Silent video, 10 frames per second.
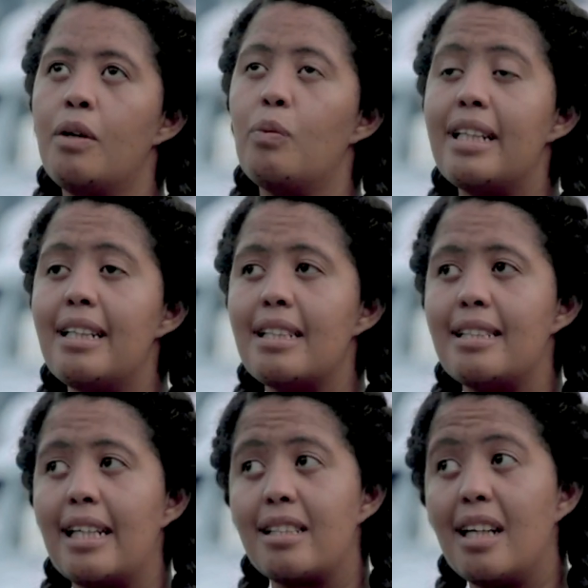Within the
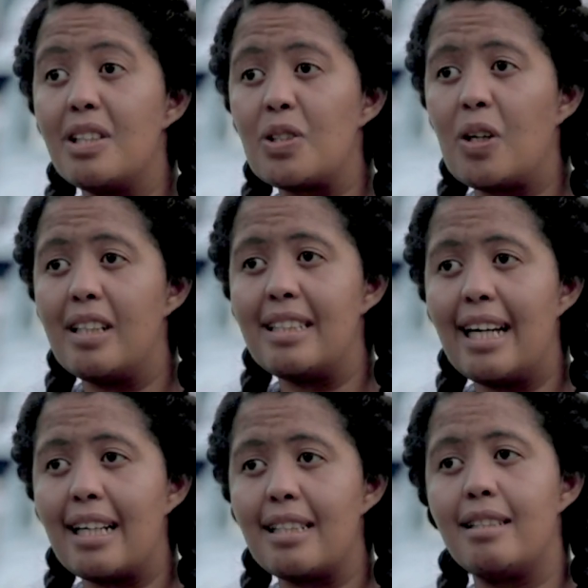Seychelles
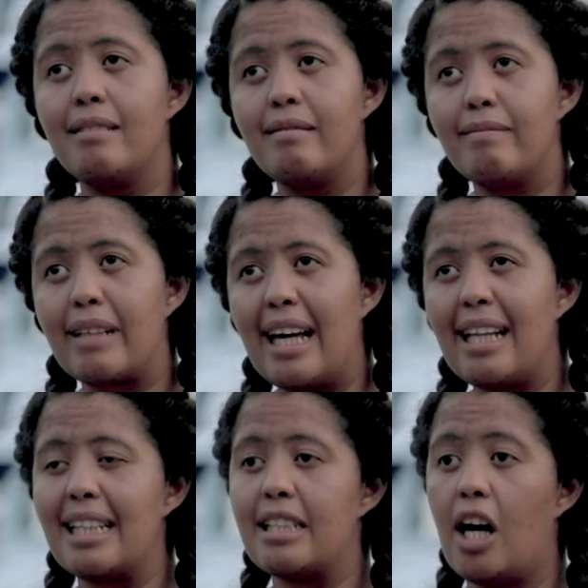context,
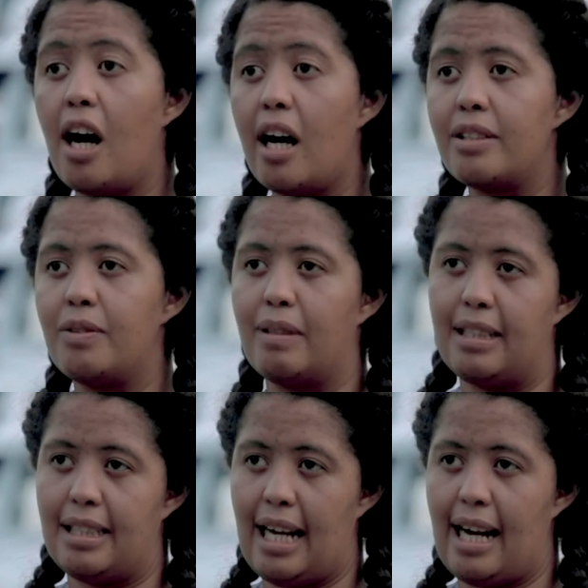again, that's hard to
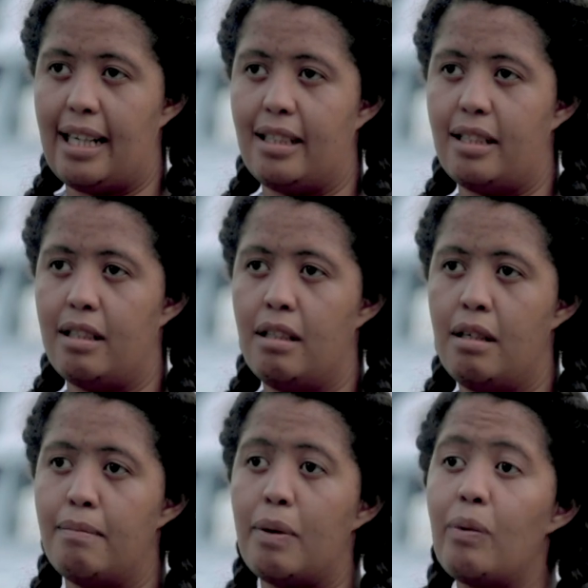understand.
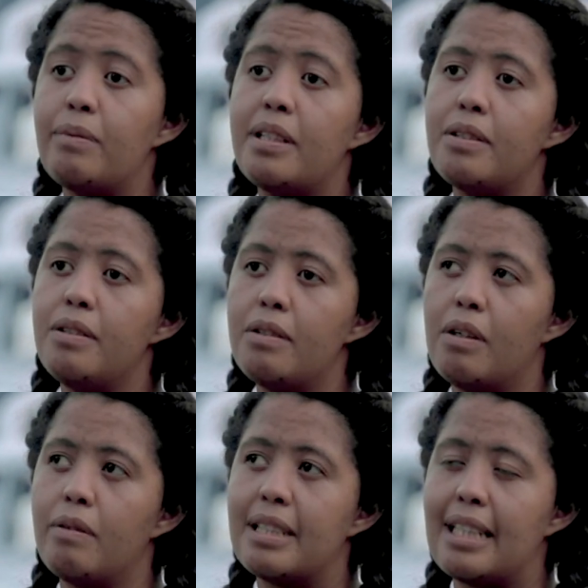But what we do
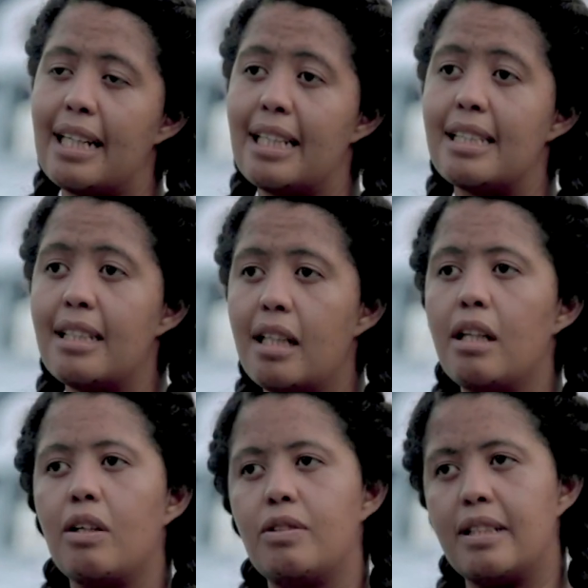know is that there's still a
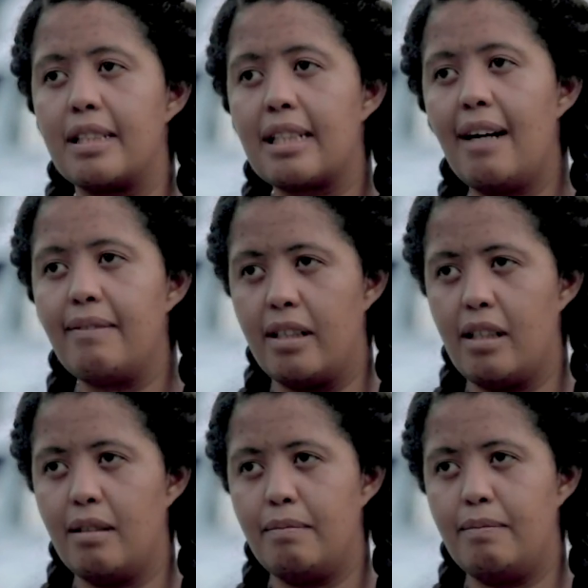lot to
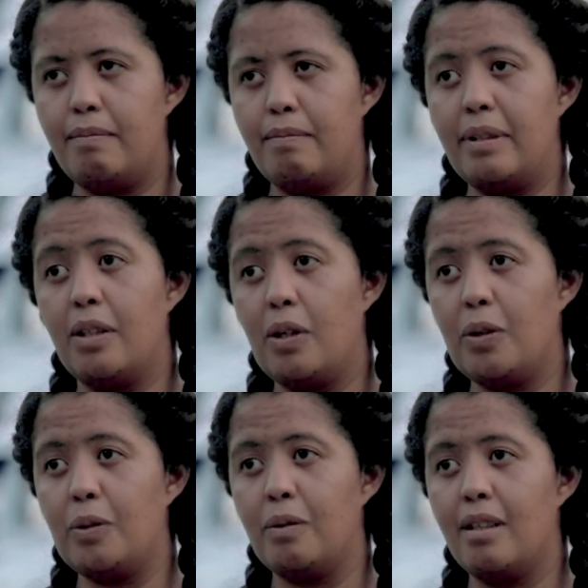discover
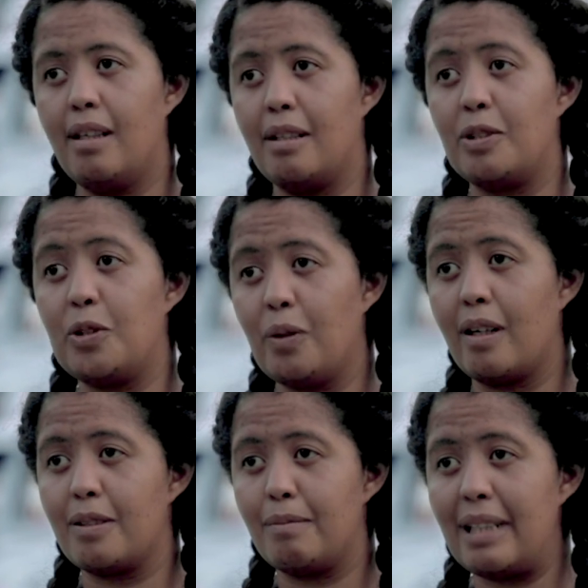below
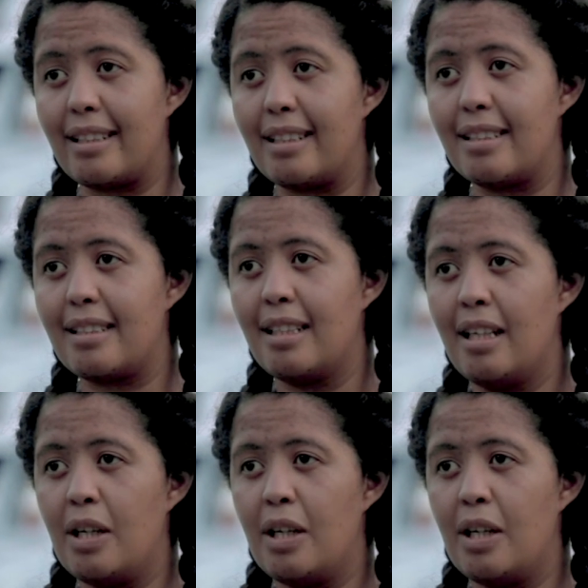200 meters.